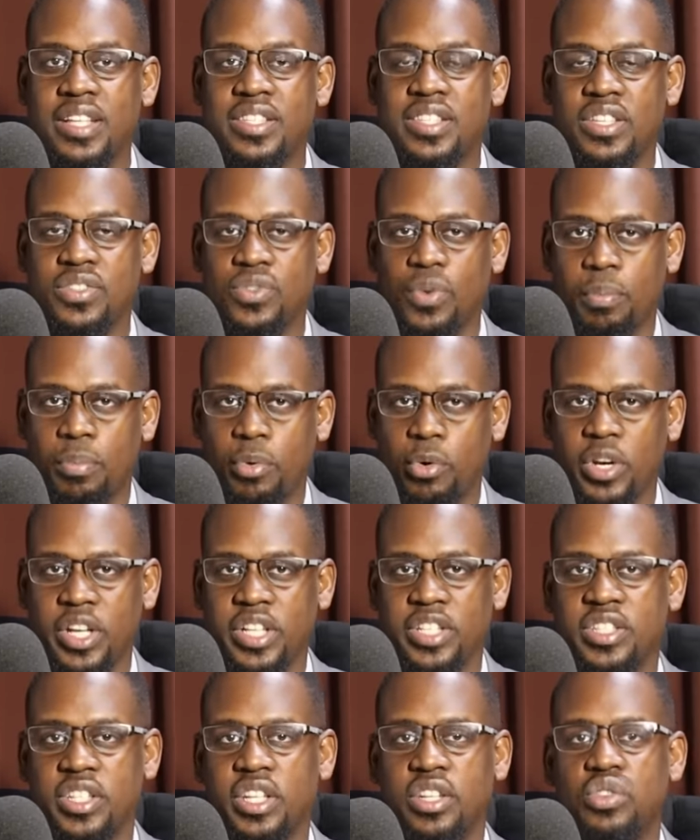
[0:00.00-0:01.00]
as his
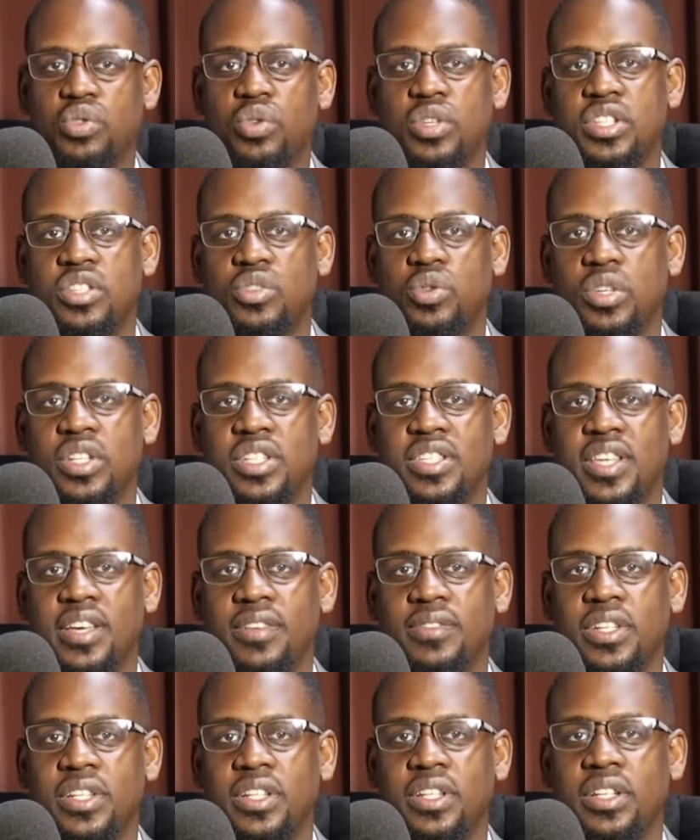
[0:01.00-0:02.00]
opponent in
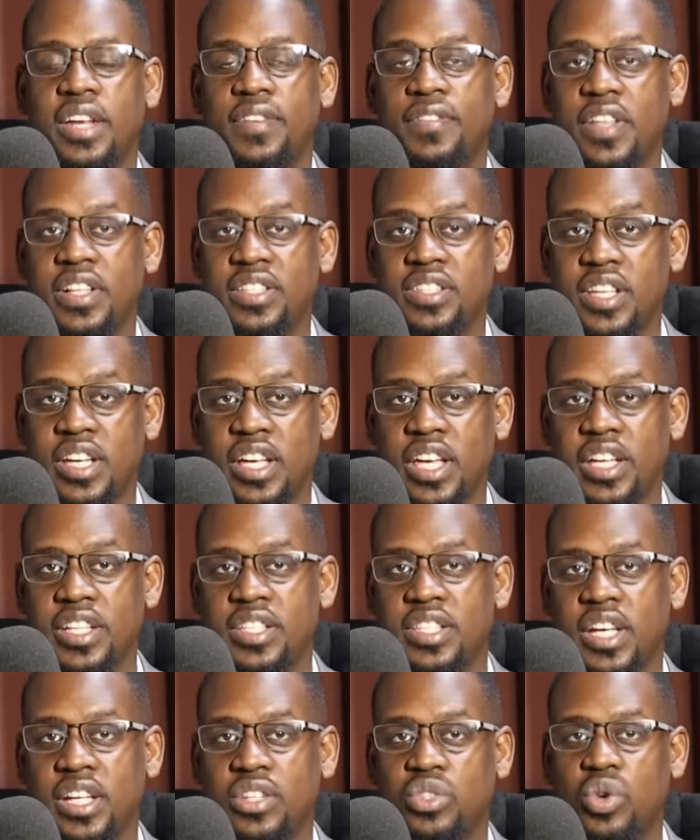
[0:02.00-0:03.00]
2027. And if that's the
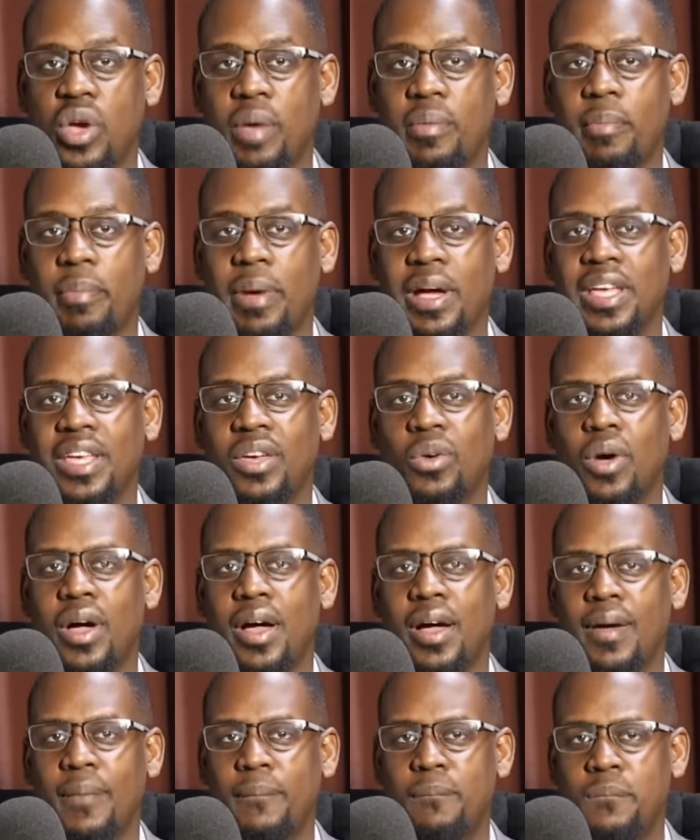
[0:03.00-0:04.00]
case, ajui
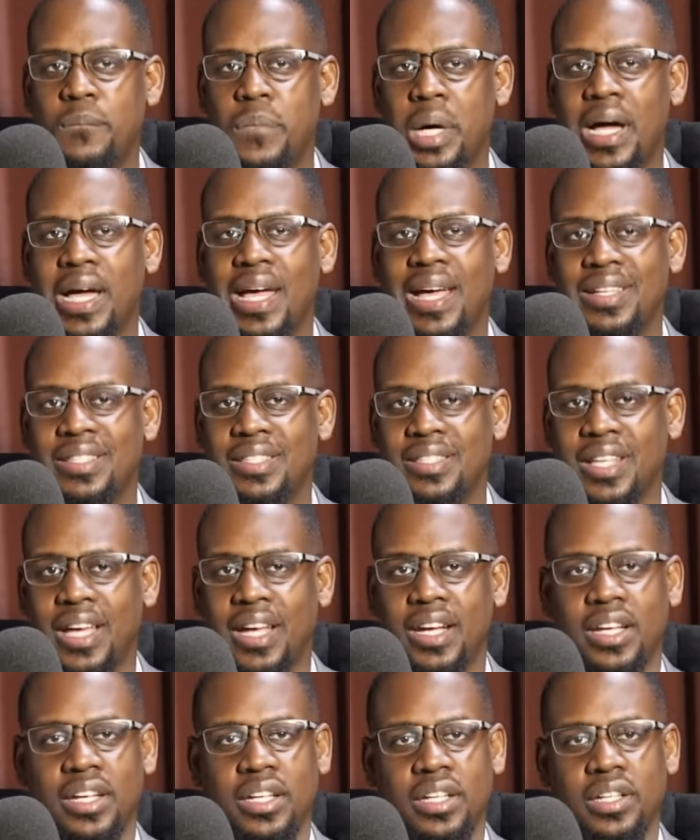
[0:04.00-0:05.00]
amepangiwa mbaya
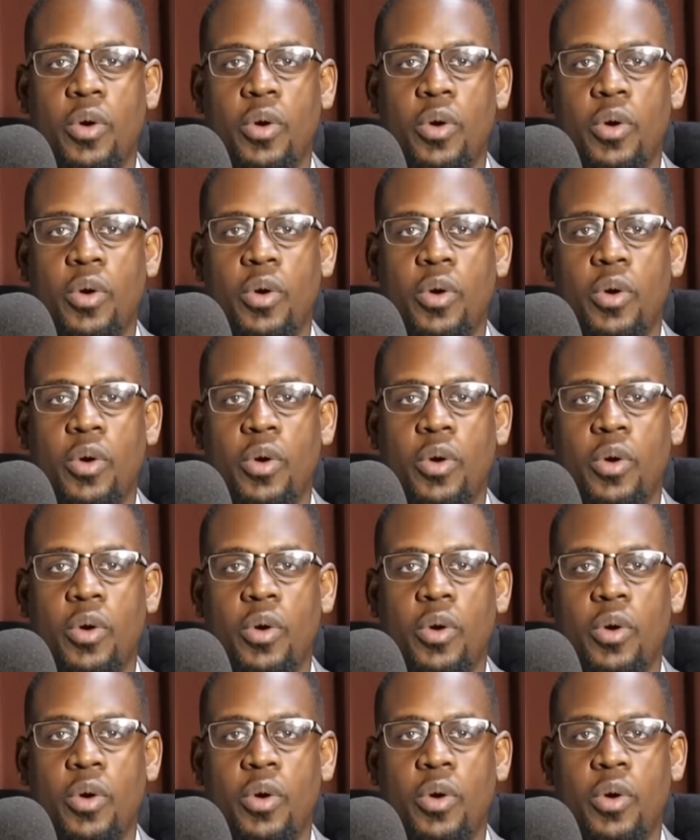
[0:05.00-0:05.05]
sana.